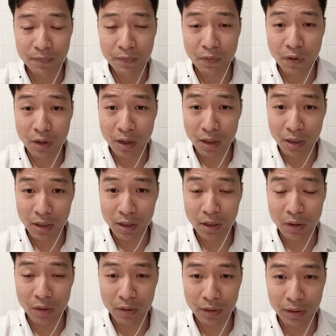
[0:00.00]
For
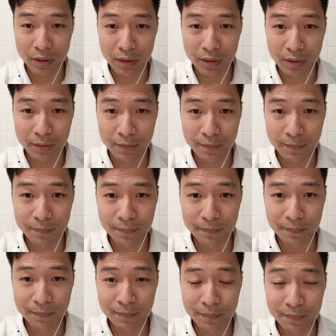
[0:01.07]
her only,
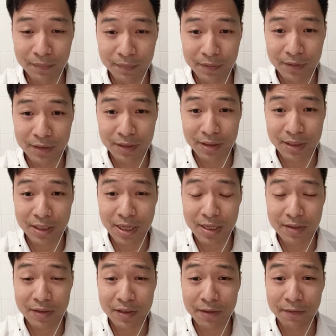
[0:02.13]
she
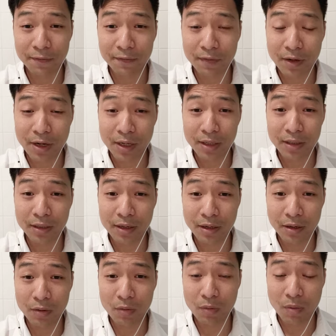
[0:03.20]
actually find
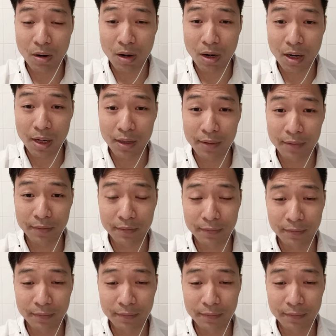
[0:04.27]
her why,